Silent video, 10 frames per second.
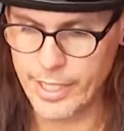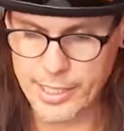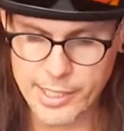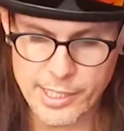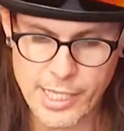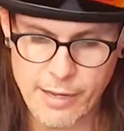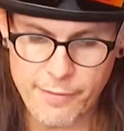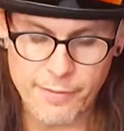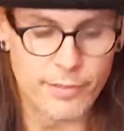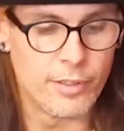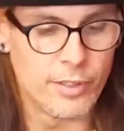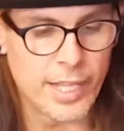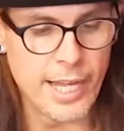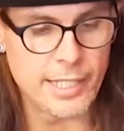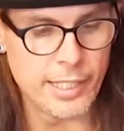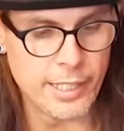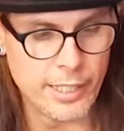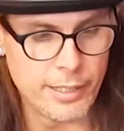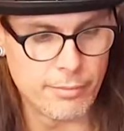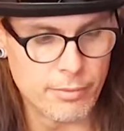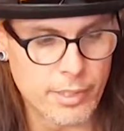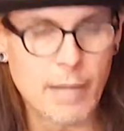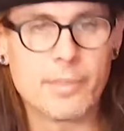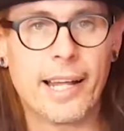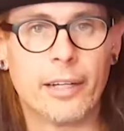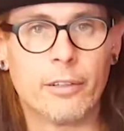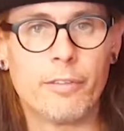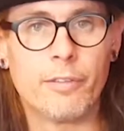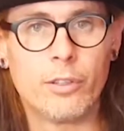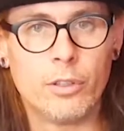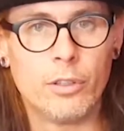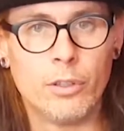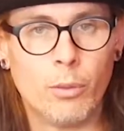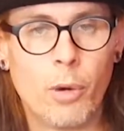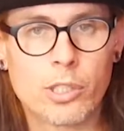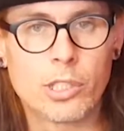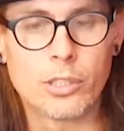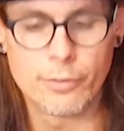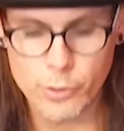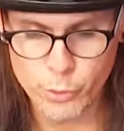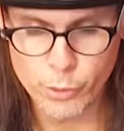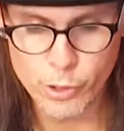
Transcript: the stuff that comes out of your boxes of shoes.